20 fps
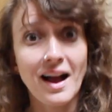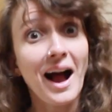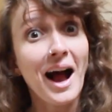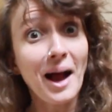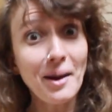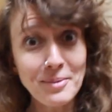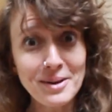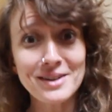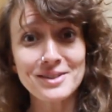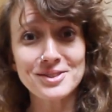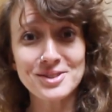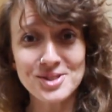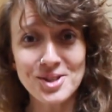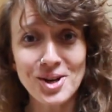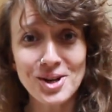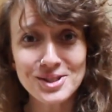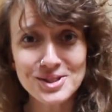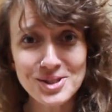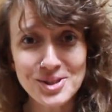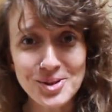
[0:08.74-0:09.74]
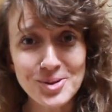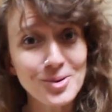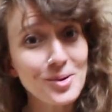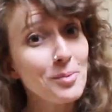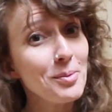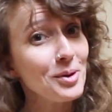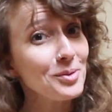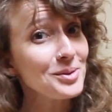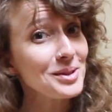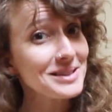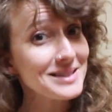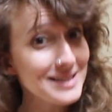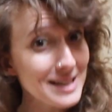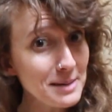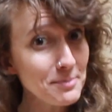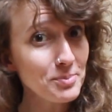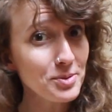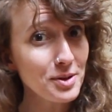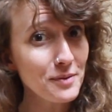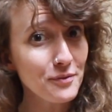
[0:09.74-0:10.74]
I'm here to talk to you about the
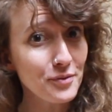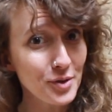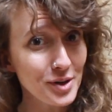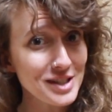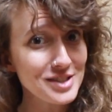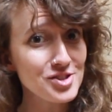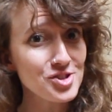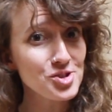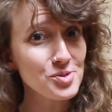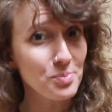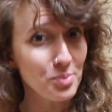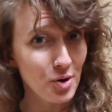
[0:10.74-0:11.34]
Tip the Fringe